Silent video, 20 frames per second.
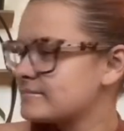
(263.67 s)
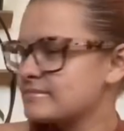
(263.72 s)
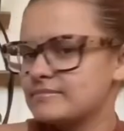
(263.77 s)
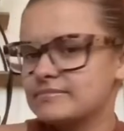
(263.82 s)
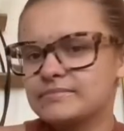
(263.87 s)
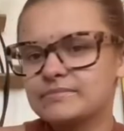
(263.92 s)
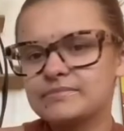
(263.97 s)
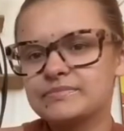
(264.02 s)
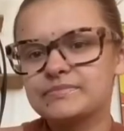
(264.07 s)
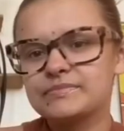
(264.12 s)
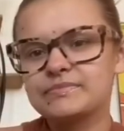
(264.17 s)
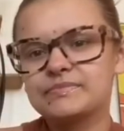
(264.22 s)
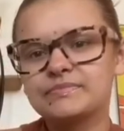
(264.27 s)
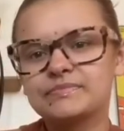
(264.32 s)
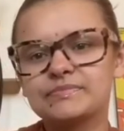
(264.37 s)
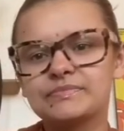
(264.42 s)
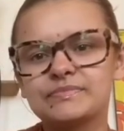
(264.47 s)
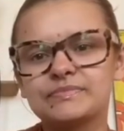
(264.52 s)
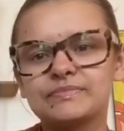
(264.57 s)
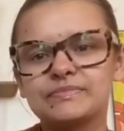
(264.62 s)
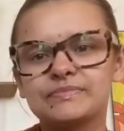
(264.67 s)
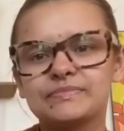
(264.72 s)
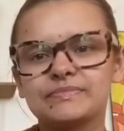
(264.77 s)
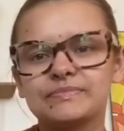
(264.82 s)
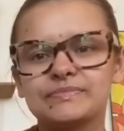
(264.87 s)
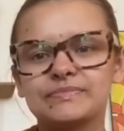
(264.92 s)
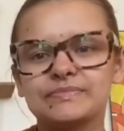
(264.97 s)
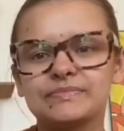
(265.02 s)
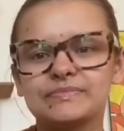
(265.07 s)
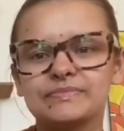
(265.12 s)

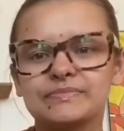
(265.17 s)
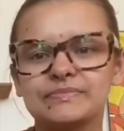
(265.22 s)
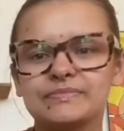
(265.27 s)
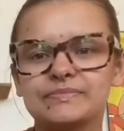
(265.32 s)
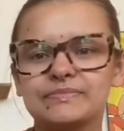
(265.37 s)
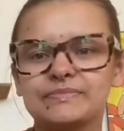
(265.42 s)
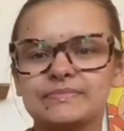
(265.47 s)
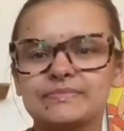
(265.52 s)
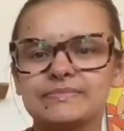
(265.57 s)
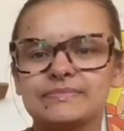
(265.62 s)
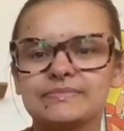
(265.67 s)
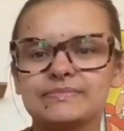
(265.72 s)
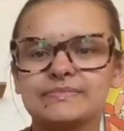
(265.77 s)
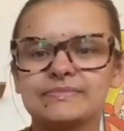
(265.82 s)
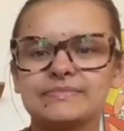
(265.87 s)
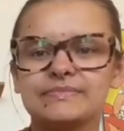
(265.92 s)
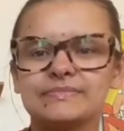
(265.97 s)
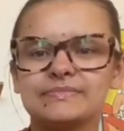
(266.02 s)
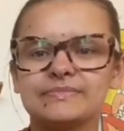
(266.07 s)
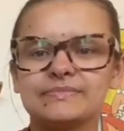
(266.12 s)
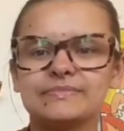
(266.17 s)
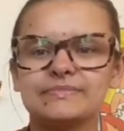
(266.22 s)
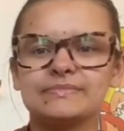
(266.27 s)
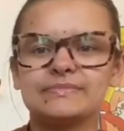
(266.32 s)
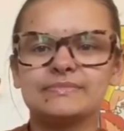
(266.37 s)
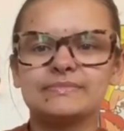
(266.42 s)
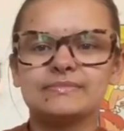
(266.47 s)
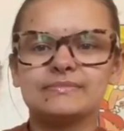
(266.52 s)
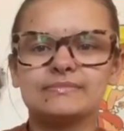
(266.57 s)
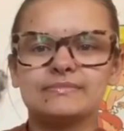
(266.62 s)

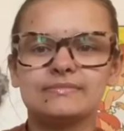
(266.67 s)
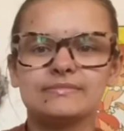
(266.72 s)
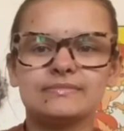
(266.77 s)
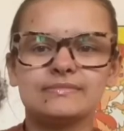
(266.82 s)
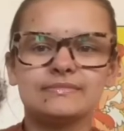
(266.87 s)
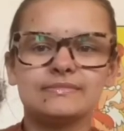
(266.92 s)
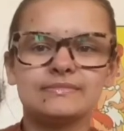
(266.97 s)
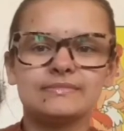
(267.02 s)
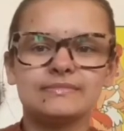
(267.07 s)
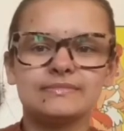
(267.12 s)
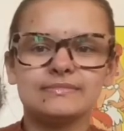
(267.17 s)
(not speaking)